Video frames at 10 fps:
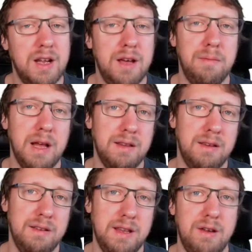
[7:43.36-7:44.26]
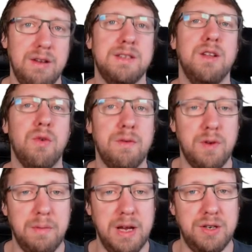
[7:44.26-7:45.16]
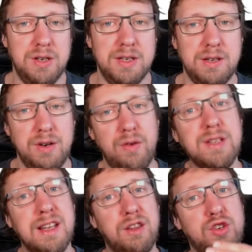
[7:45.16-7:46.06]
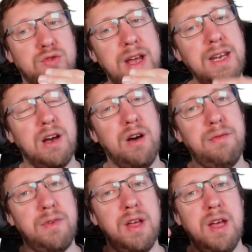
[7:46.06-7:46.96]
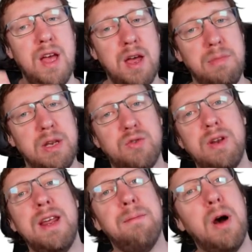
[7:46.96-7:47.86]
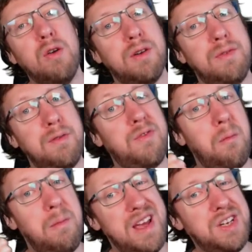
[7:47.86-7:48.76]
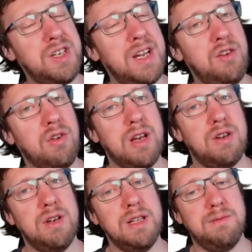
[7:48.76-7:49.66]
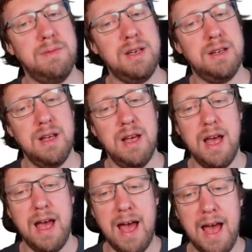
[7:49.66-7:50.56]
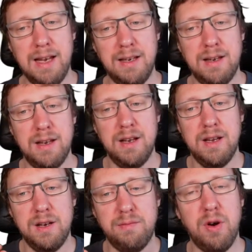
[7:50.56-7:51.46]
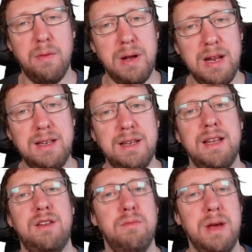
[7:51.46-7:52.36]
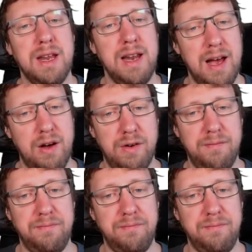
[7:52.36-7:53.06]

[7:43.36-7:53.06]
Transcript: but there is no information. So there is a trade-off between the amount of information that you can transmit and the probability that you make an error.